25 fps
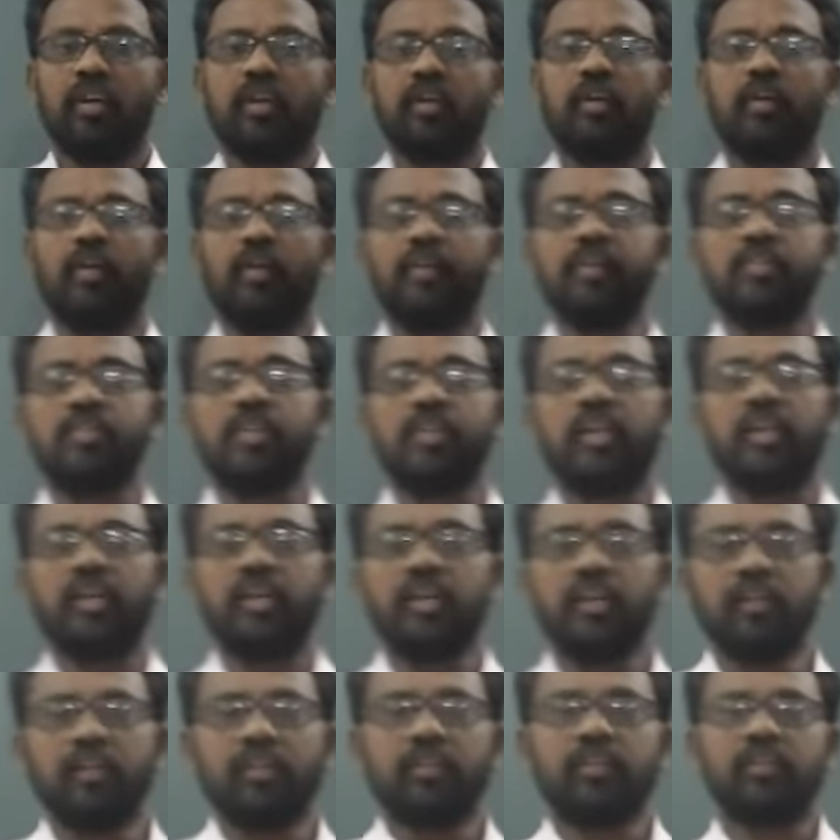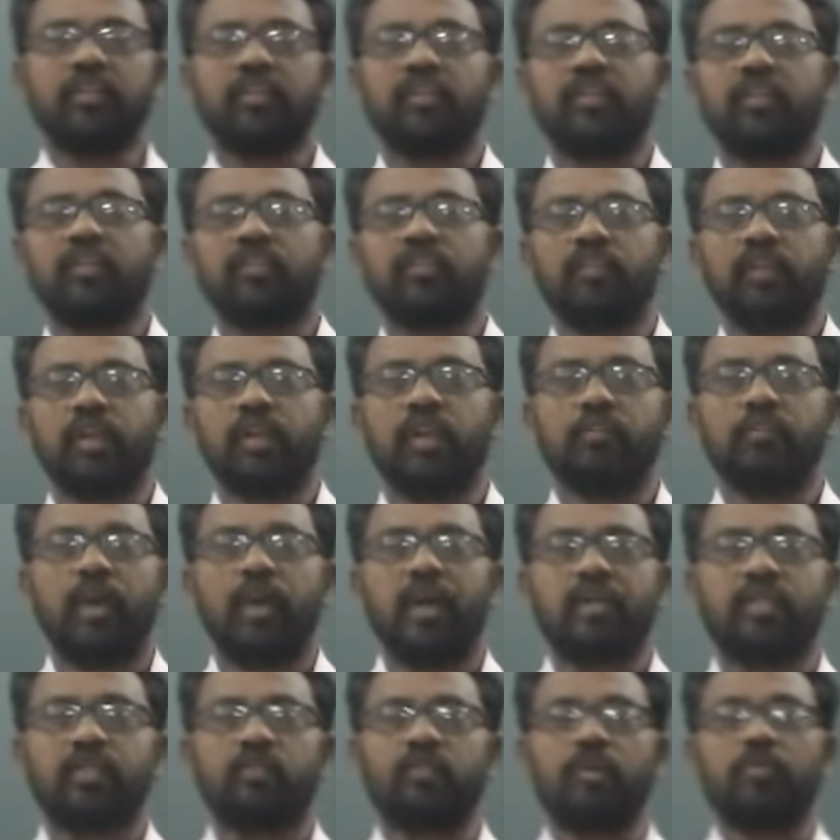Good evening, children. Welcome
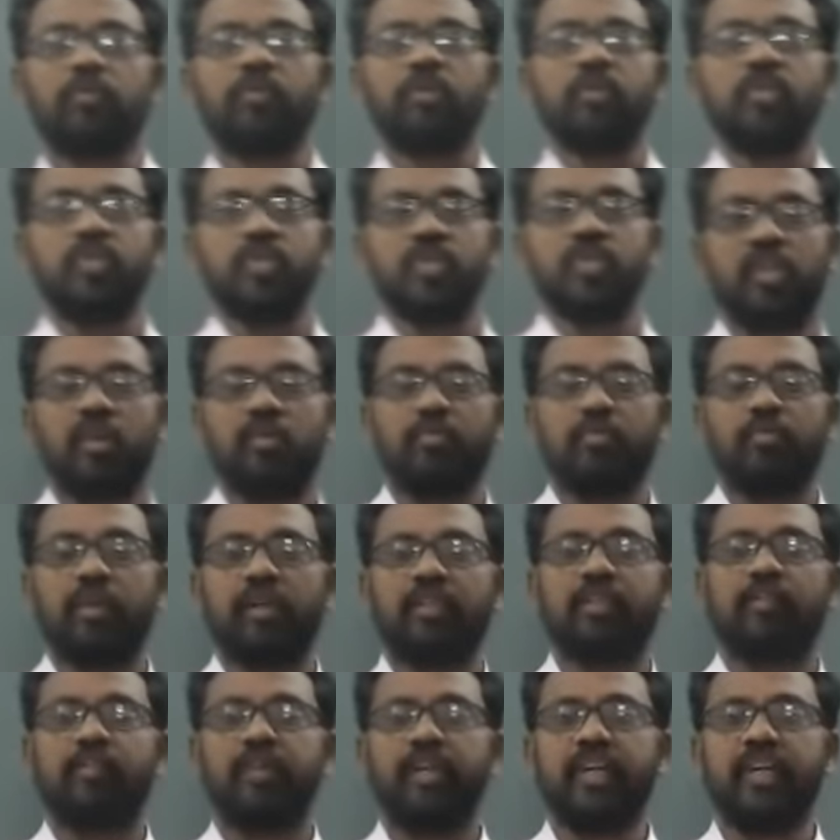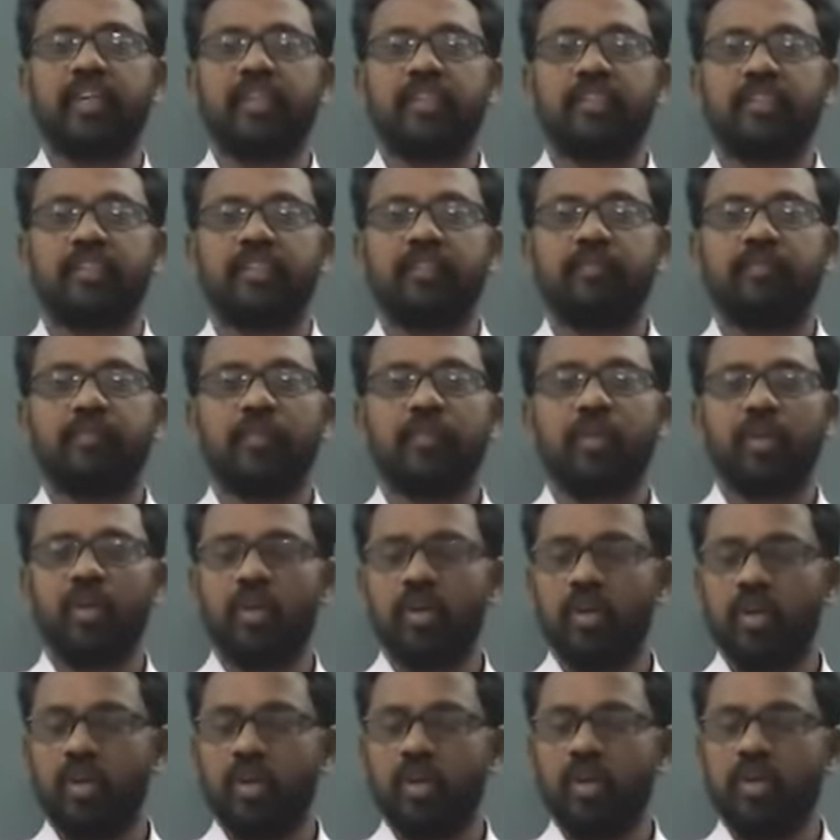back to one more session of mathematics.
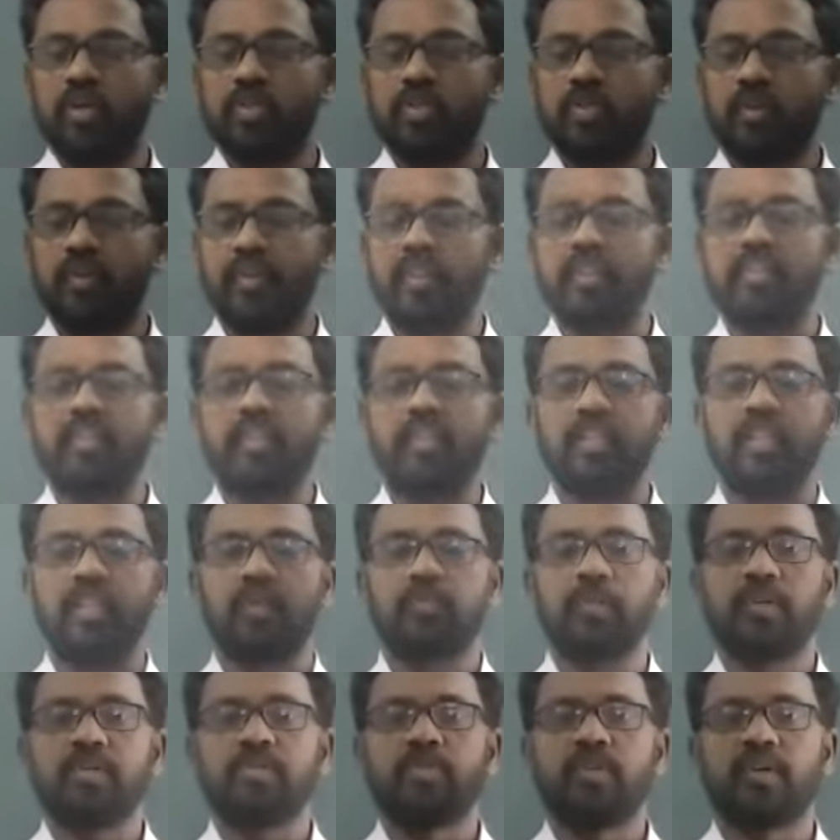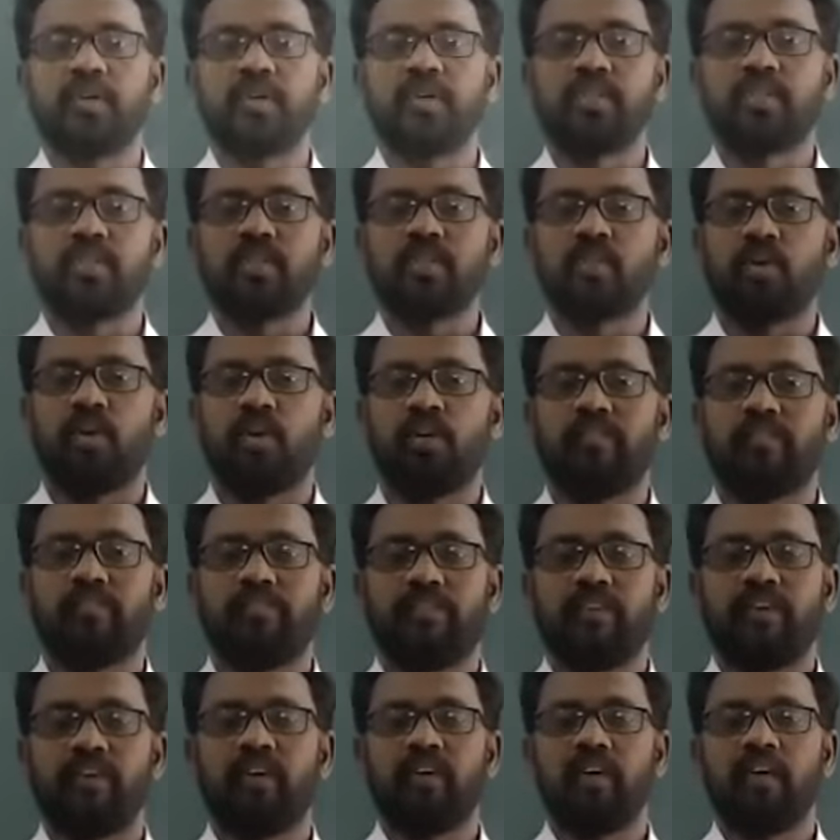Today we'll see the mensurations
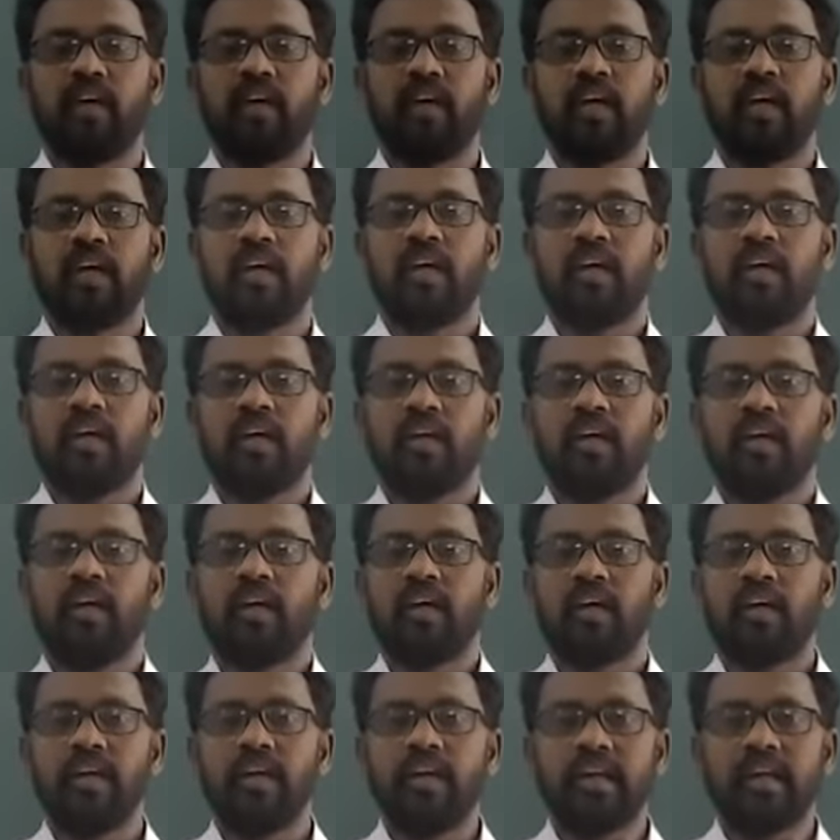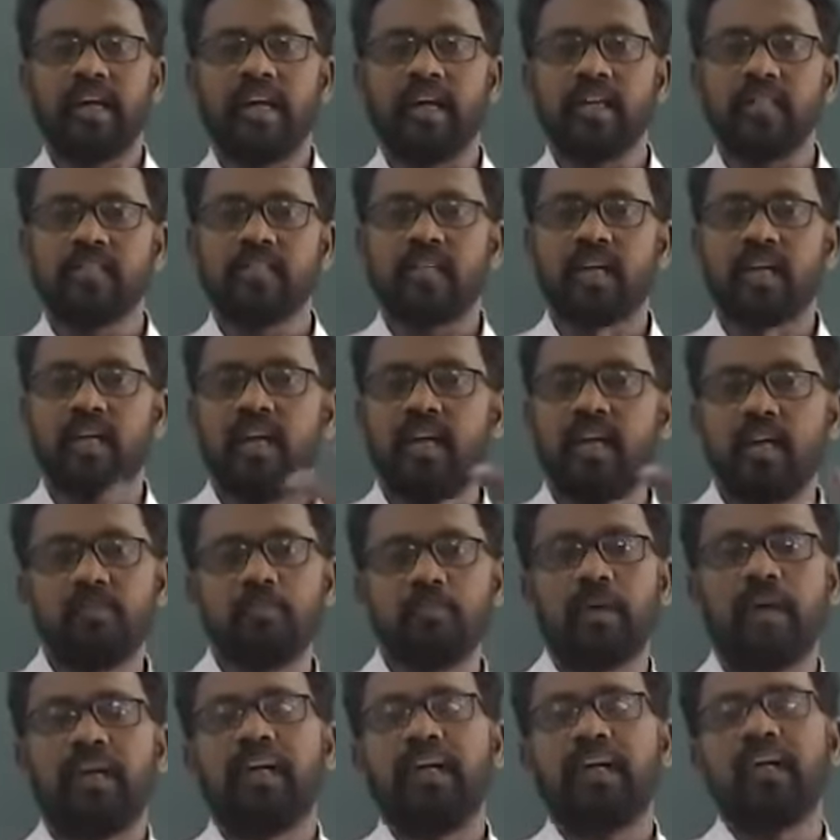of recast and
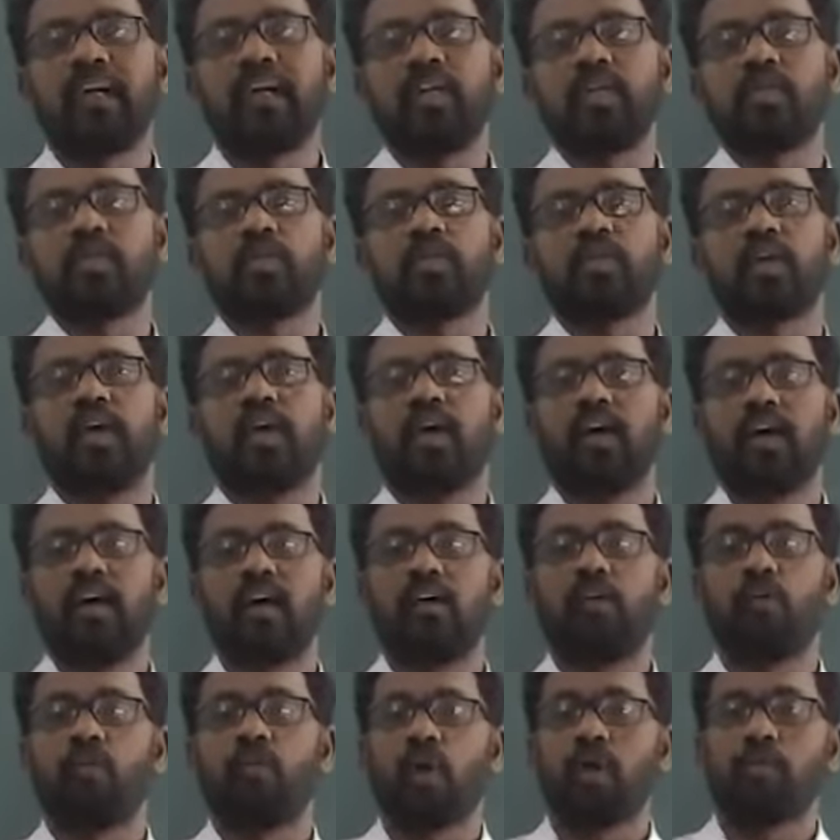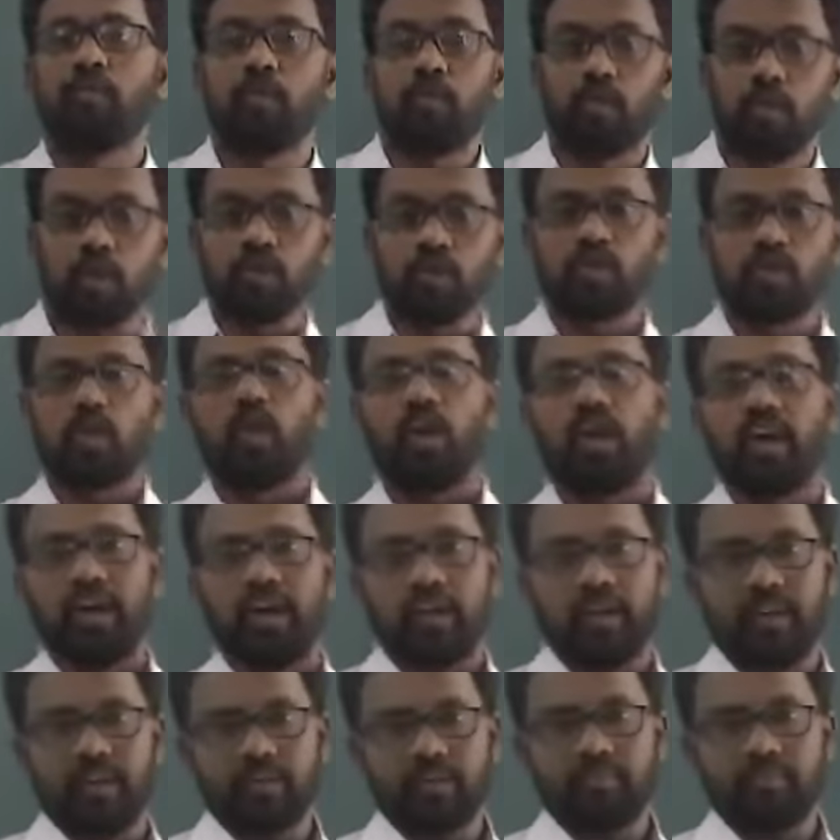melting into the one more solid.